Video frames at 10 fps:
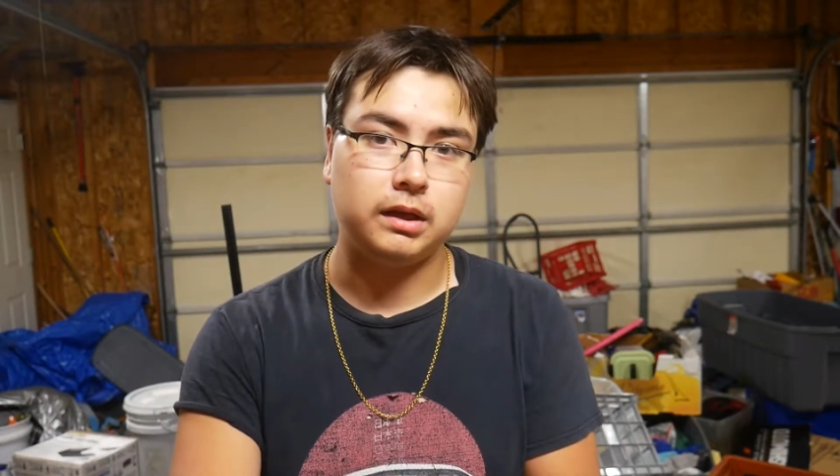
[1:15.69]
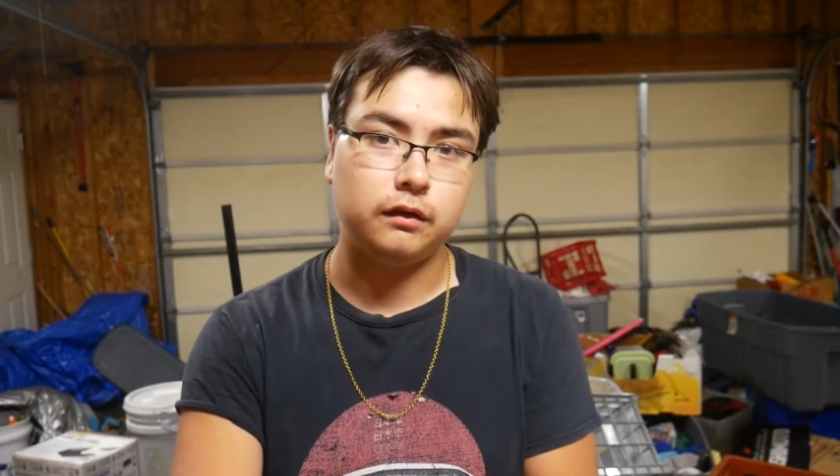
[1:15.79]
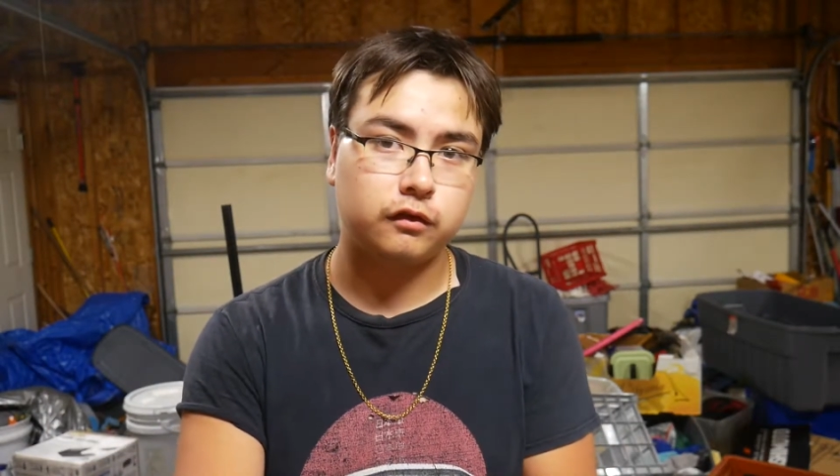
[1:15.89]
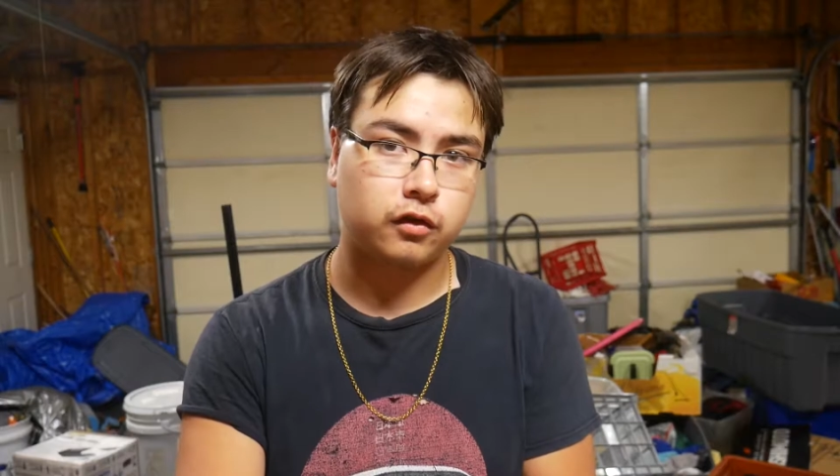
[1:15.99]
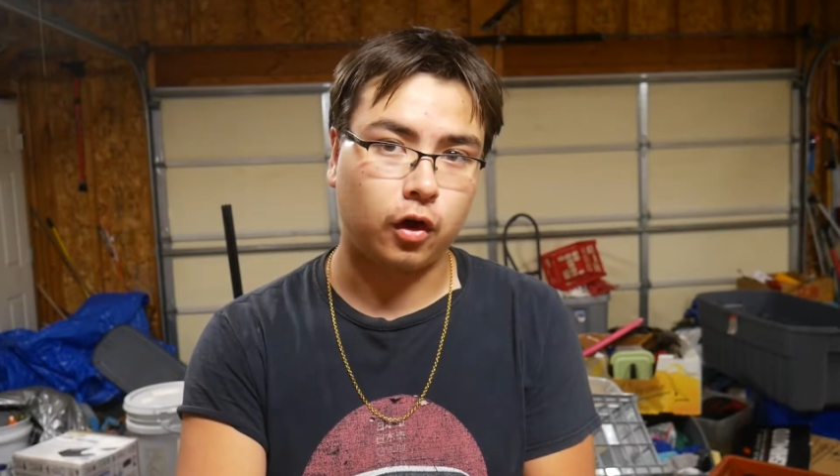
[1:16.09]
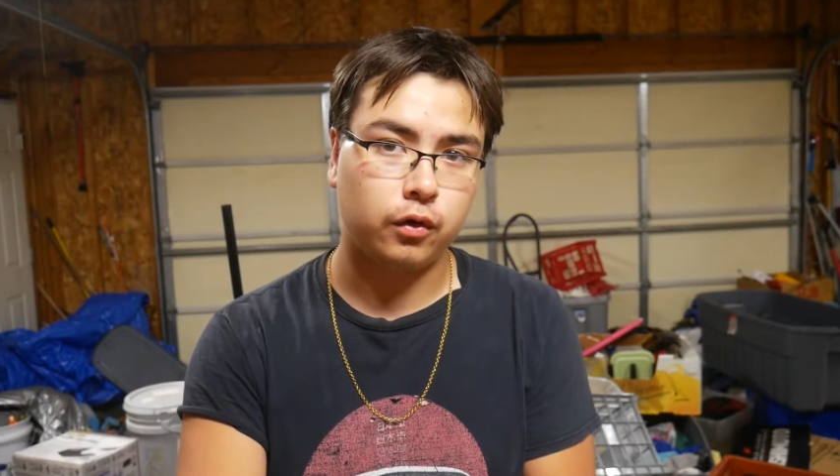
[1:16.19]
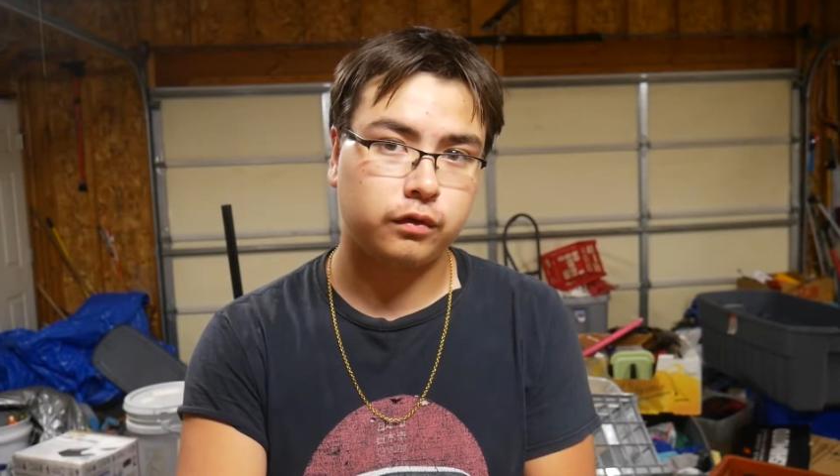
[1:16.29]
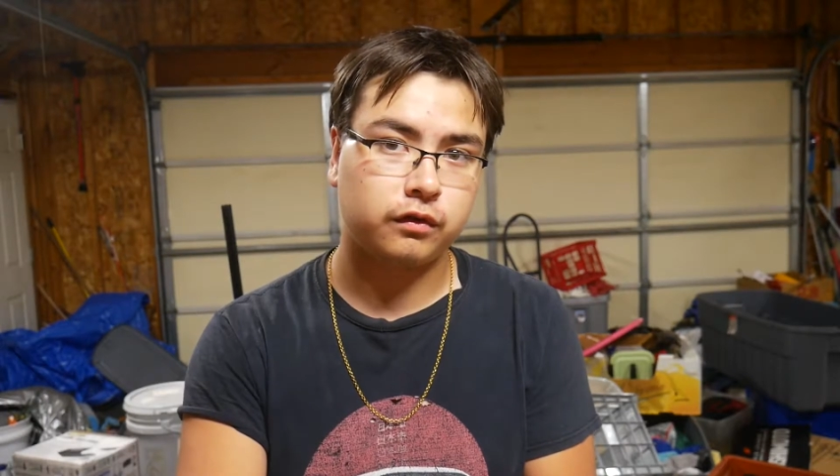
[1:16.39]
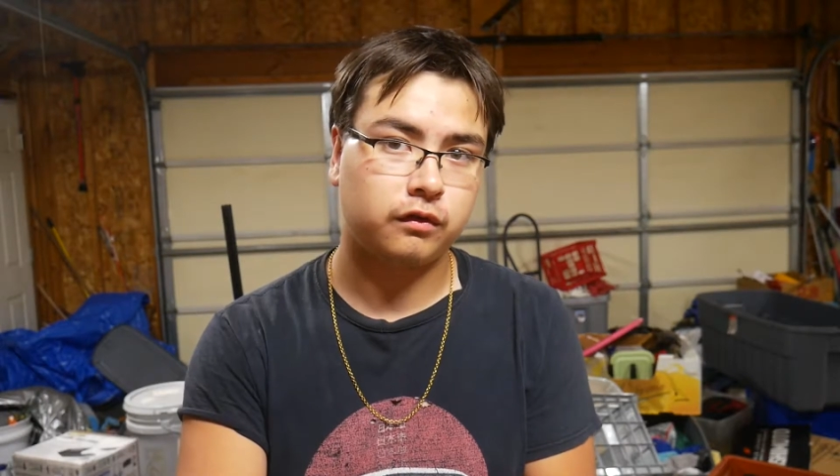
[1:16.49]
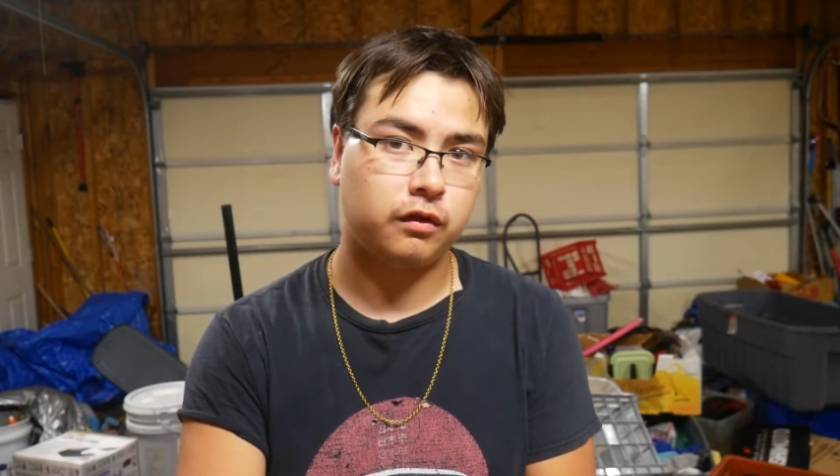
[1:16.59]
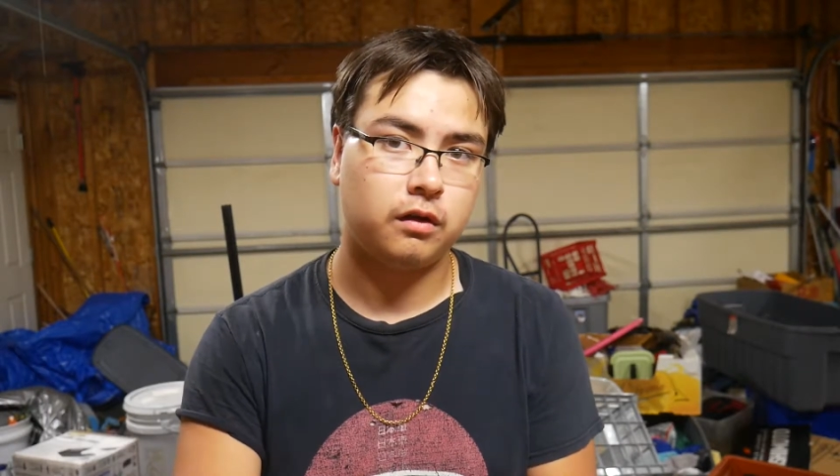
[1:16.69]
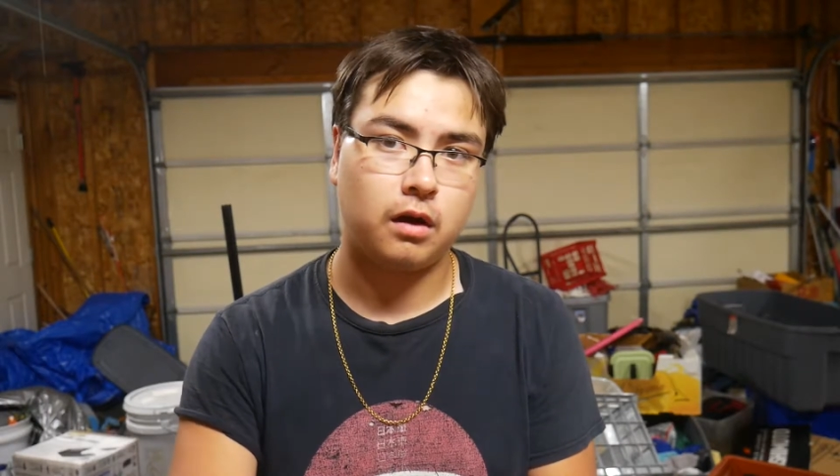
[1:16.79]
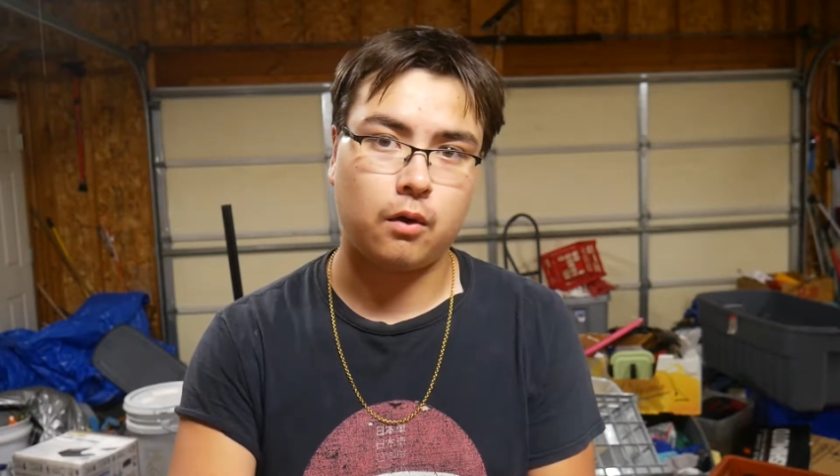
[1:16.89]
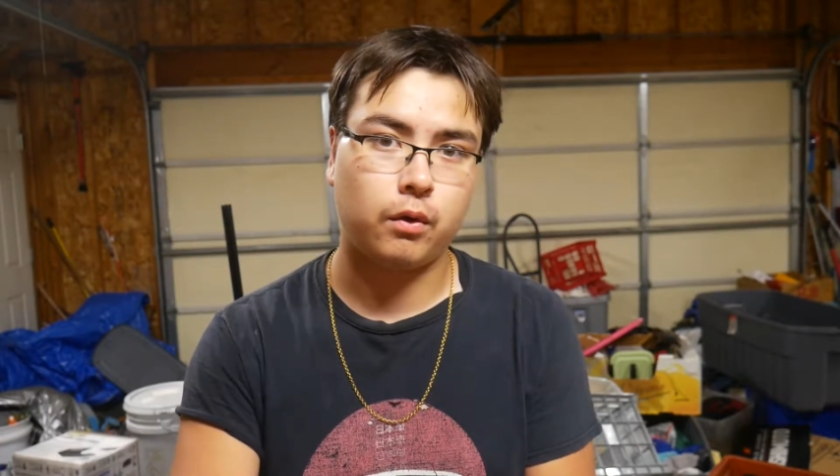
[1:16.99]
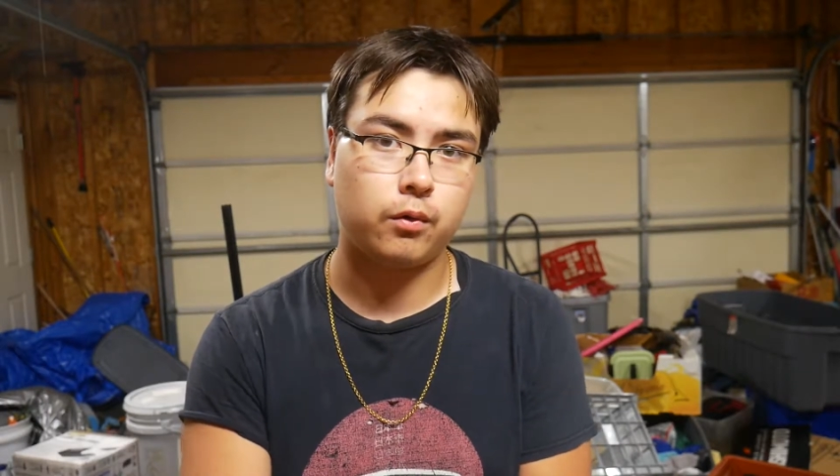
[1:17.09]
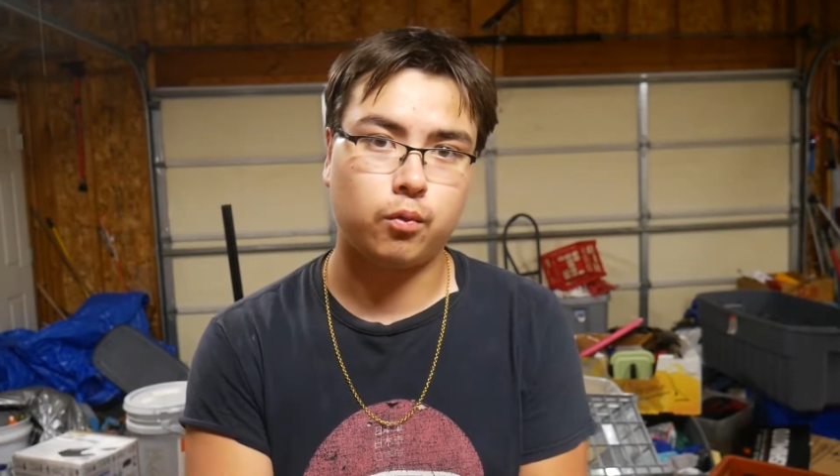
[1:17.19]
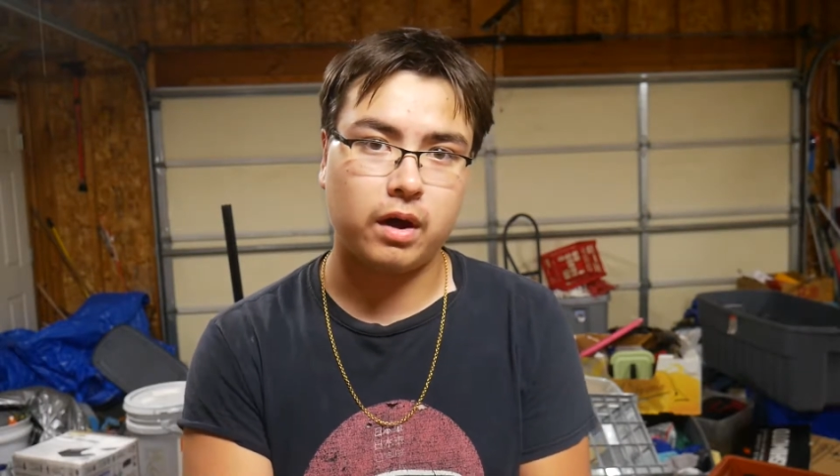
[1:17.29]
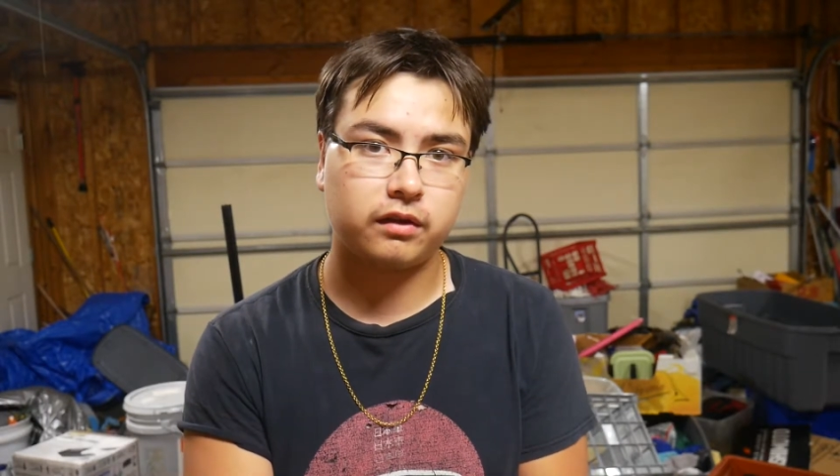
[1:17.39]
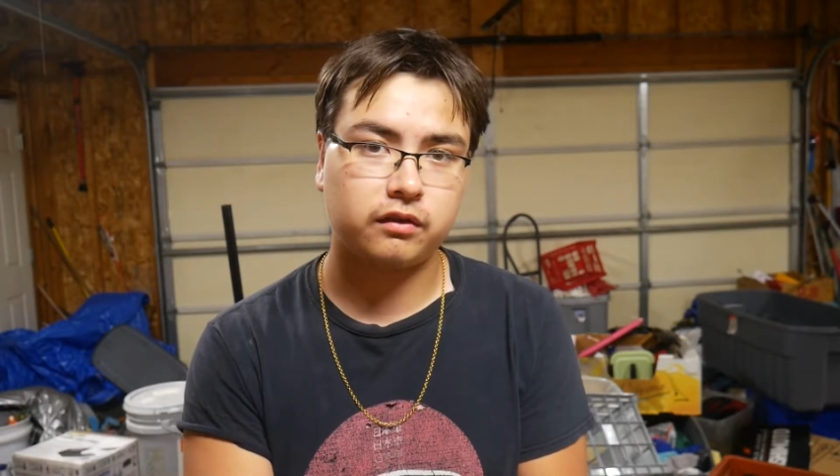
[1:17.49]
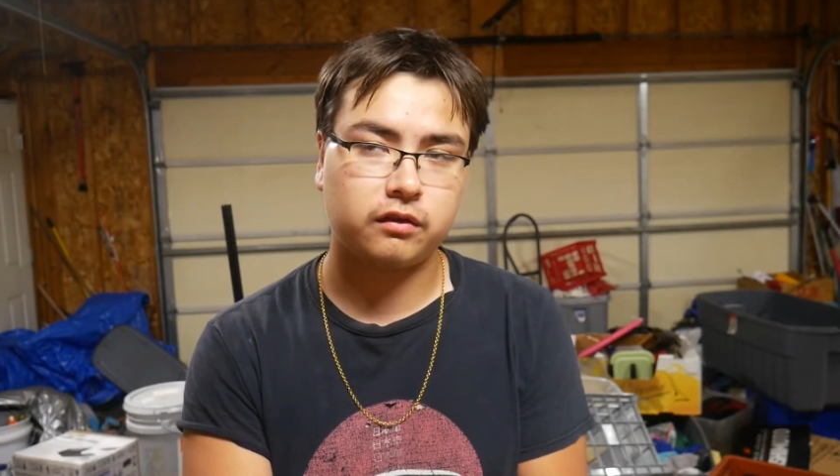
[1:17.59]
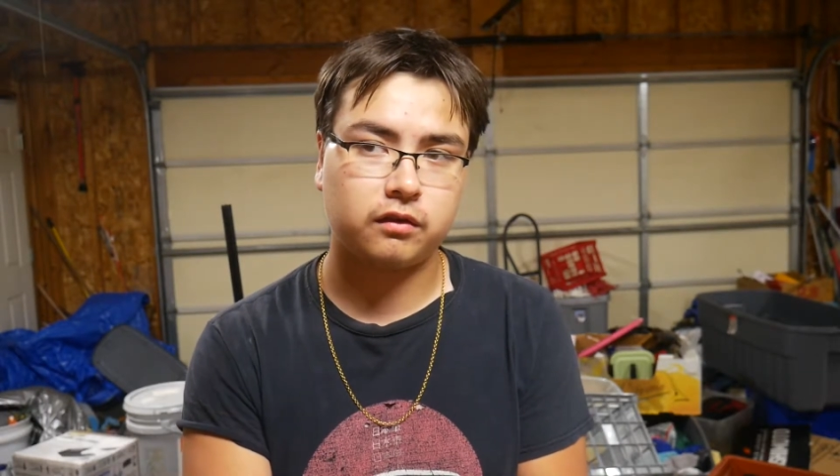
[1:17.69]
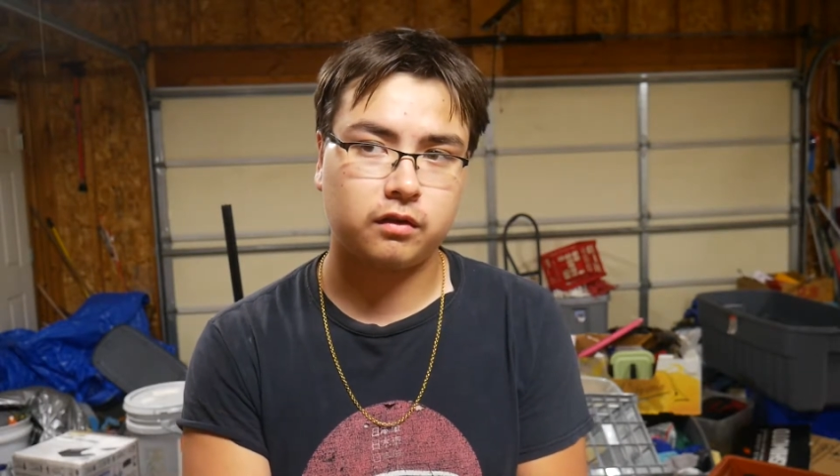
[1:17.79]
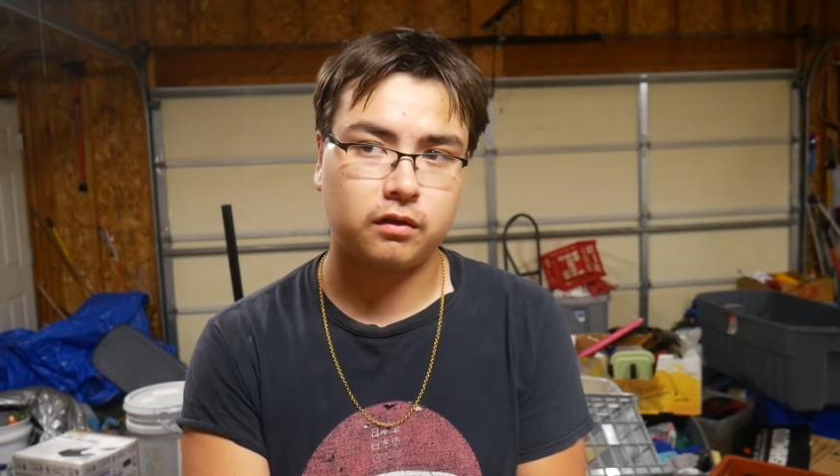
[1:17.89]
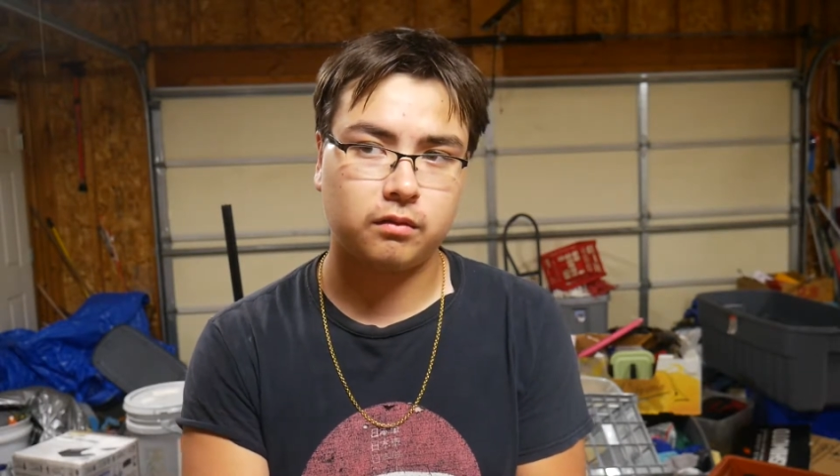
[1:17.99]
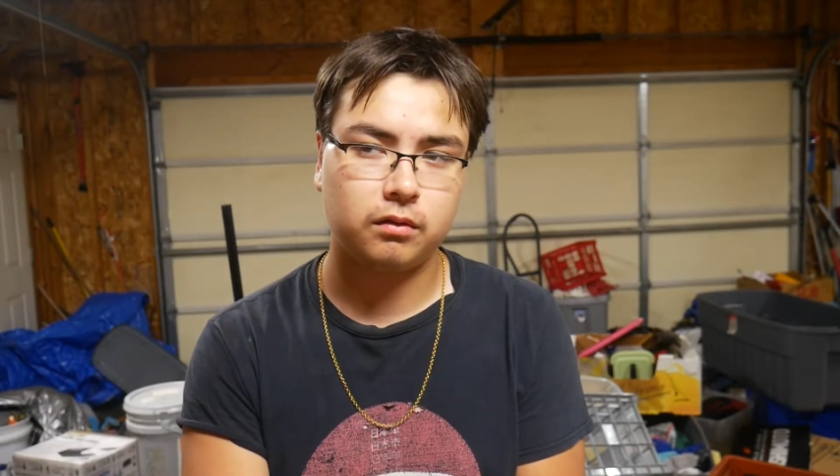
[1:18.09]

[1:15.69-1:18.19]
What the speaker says: East Coast, I went West.